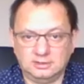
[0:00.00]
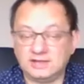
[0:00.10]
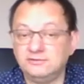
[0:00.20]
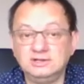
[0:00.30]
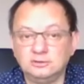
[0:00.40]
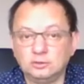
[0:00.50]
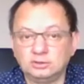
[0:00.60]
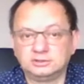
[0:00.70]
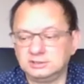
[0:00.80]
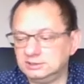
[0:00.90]
will
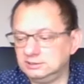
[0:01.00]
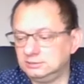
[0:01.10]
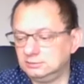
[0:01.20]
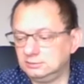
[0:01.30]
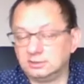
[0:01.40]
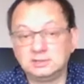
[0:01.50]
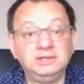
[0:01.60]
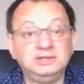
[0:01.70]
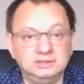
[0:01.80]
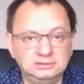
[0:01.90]
not
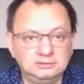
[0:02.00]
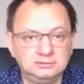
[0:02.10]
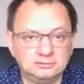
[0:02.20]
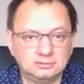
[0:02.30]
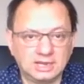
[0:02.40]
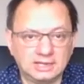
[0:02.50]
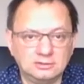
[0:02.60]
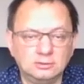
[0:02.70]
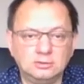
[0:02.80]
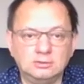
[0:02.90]
repeat it right
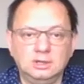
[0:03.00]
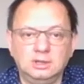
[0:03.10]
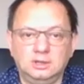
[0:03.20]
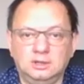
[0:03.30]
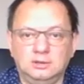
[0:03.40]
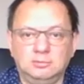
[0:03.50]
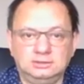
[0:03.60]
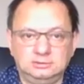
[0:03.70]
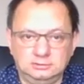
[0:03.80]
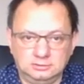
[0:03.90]
now,
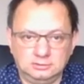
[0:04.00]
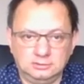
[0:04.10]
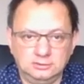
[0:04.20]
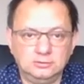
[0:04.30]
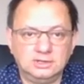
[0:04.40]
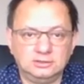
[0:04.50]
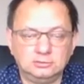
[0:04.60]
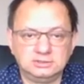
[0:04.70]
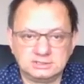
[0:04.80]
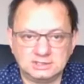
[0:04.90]
but you can do
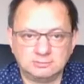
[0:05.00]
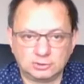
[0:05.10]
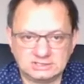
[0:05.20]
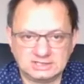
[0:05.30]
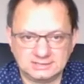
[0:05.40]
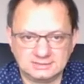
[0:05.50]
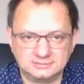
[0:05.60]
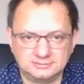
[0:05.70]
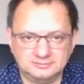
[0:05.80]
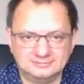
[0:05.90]
the same process.
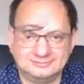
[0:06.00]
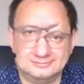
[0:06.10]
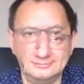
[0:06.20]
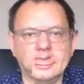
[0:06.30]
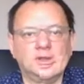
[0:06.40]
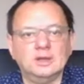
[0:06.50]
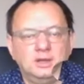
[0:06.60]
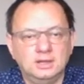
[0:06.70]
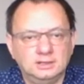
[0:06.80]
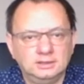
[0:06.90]

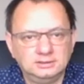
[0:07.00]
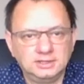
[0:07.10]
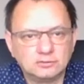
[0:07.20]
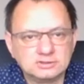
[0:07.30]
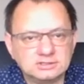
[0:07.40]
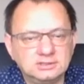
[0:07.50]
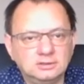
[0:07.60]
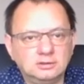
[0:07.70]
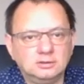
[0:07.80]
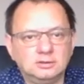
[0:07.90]
There was
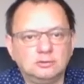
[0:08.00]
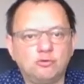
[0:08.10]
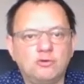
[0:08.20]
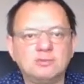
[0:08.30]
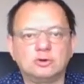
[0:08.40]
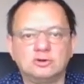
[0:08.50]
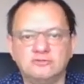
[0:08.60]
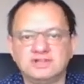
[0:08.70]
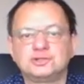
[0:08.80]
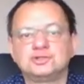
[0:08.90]
still one more
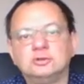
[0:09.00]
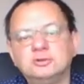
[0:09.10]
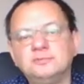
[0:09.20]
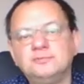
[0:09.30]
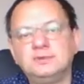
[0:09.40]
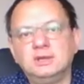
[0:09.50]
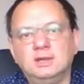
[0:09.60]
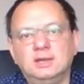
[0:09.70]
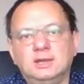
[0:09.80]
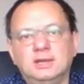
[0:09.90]
question
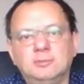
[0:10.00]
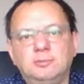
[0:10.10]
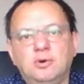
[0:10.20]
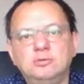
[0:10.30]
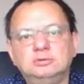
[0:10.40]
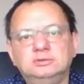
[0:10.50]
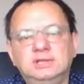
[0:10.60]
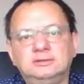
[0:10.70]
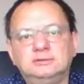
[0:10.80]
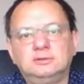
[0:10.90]
about
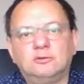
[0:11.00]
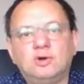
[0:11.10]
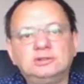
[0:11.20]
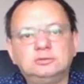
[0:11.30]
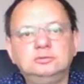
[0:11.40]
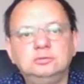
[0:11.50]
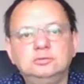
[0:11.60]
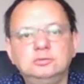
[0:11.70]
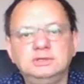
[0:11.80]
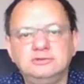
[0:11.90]
that what to
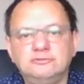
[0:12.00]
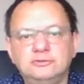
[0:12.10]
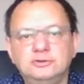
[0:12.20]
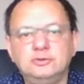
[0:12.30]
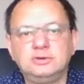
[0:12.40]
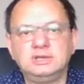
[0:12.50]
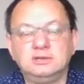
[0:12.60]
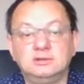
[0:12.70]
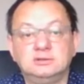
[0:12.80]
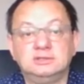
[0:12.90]
do if
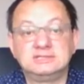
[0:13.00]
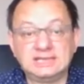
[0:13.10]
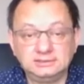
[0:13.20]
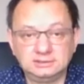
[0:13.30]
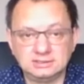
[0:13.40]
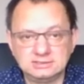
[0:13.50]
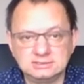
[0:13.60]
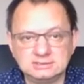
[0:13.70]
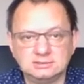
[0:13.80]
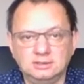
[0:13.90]
during the settings